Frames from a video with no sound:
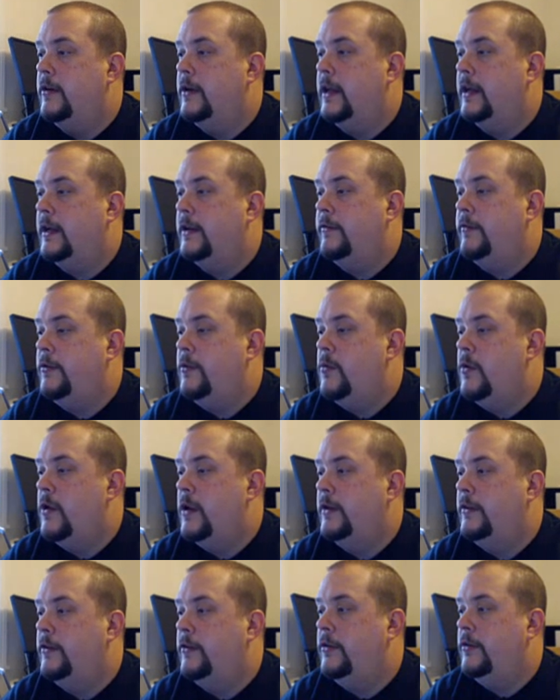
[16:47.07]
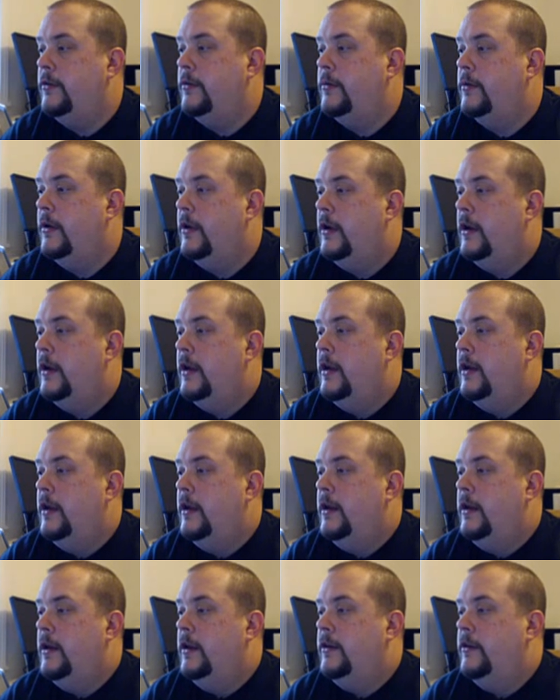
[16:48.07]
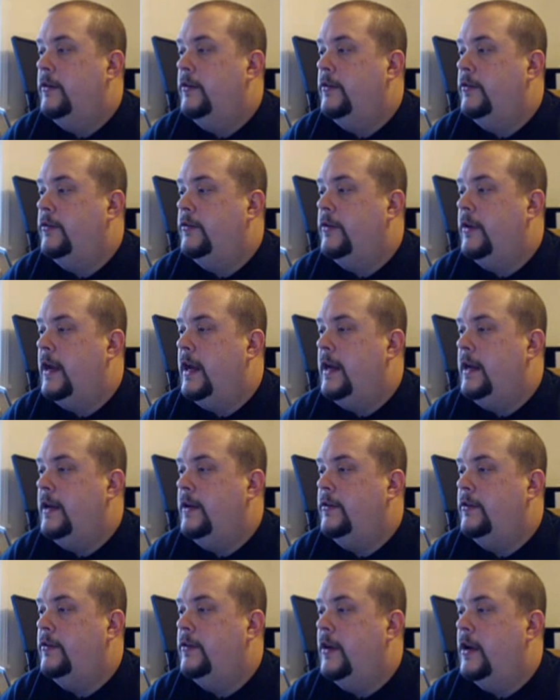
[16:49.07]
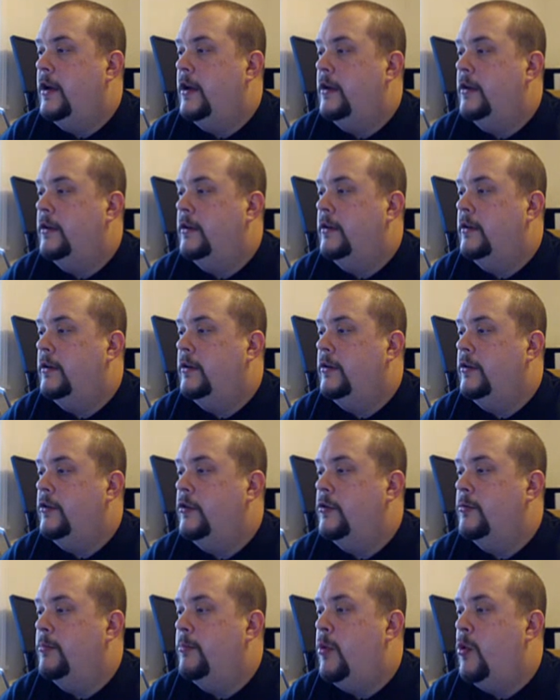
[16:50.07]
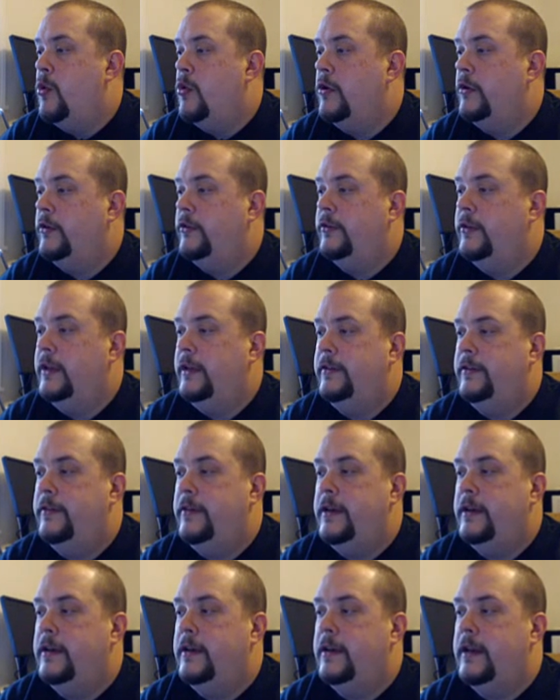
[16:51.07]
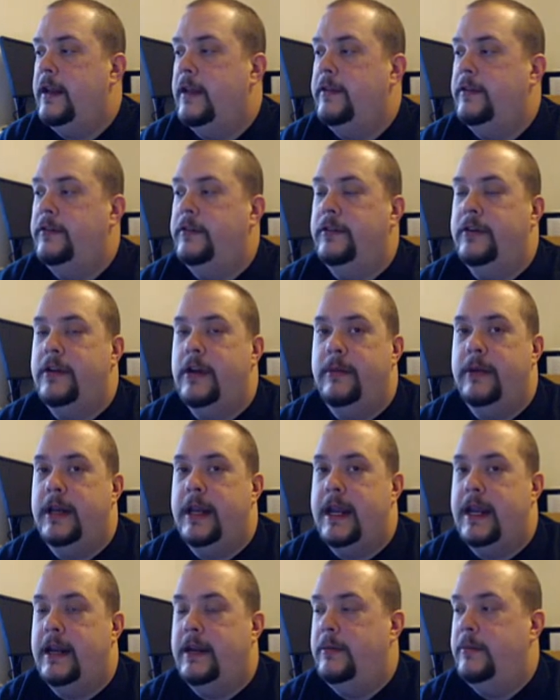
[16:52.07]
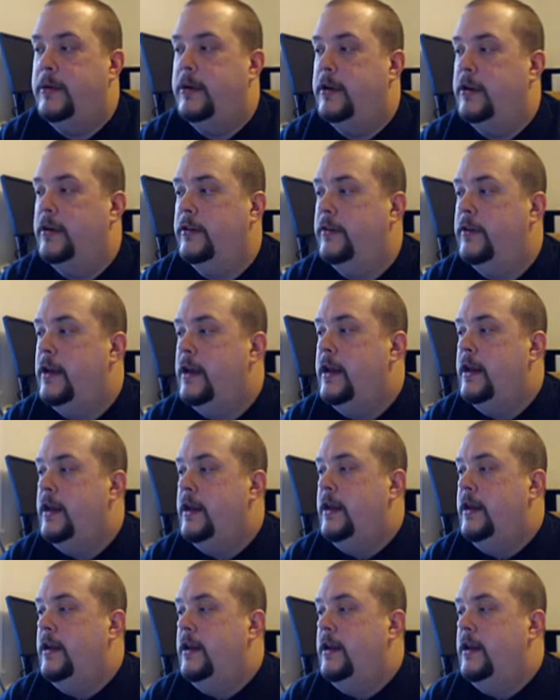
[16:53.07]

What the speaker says: in here, like if you wanted to change your ports listing. Now this is come in handy because